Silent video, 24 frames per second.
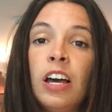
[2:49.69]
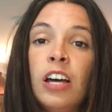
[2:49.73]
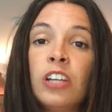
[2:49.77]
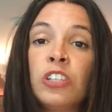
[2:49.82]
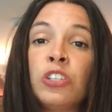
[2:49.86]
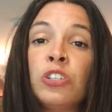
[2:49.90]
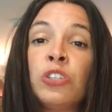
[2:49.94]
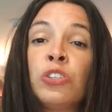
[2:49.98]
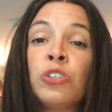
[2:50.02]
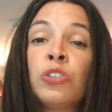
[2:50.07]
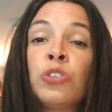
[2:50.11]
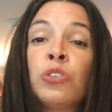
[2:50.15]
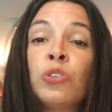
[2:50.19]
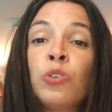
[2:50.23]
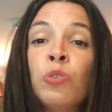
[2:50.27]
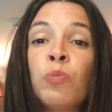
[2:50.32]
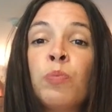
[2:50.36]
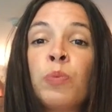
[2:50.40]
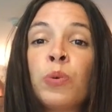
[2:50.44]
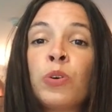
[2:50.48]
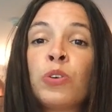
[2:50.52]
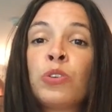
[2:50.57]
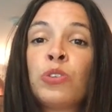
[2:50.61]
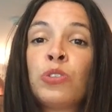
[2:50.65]
a
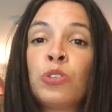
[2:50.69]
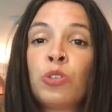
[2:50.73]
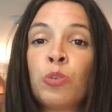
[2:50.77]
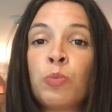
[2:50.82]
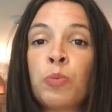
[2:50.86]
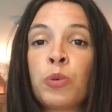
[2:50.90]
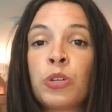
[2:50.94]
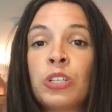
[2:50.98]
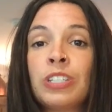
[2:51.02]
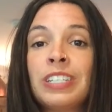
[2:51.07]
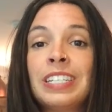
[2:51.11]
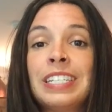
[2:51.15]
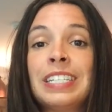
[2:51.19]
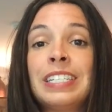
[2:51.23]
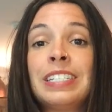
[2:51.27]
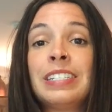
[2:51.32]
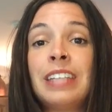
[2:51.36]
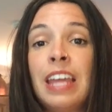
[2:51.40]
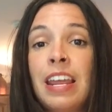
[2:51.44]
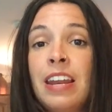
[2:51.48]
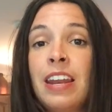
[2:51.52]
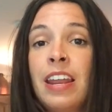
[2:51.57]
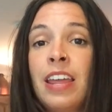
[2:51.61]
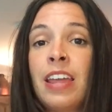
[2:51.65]
super, super
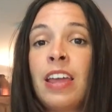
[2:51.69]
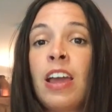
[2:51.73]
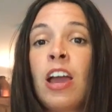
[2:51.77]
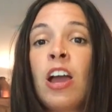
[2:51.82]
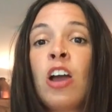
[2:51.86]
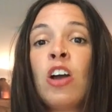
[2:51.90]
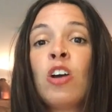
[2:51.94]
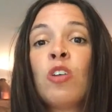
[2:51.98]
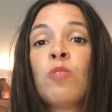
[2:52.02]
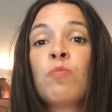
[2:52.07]
sustaining